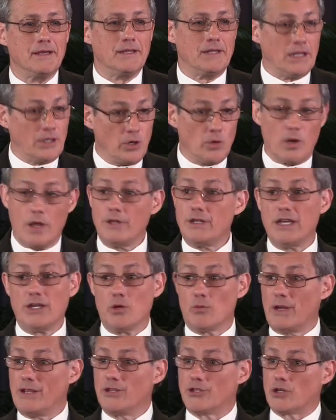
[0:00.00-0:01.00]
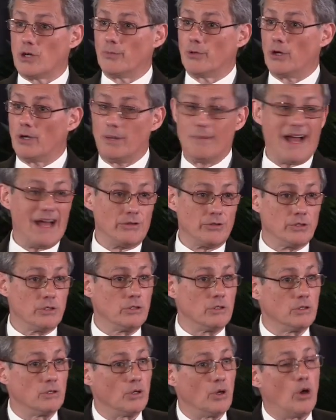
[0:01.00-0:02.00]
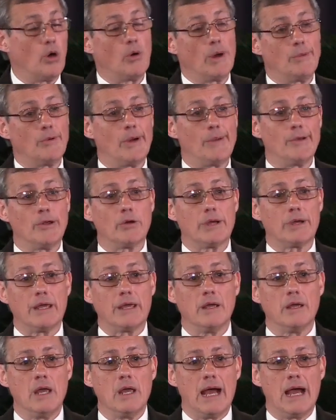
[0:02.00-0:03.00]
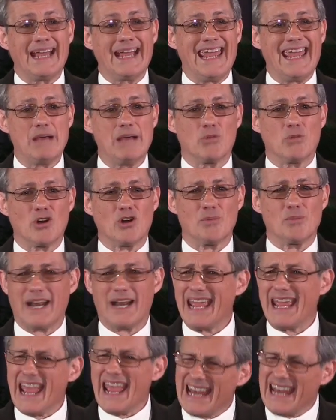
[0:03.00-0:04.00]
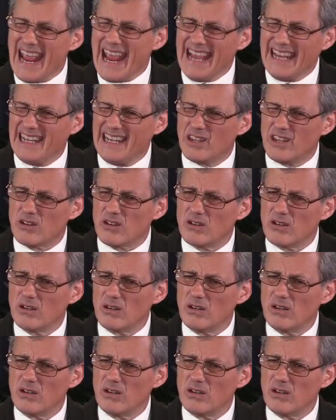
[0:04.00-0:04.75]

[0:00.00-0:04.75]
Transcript: then you, and then you read the Sermon on the Mount. Oh, wait a minute, okay. I can't murder, but I can't hate either?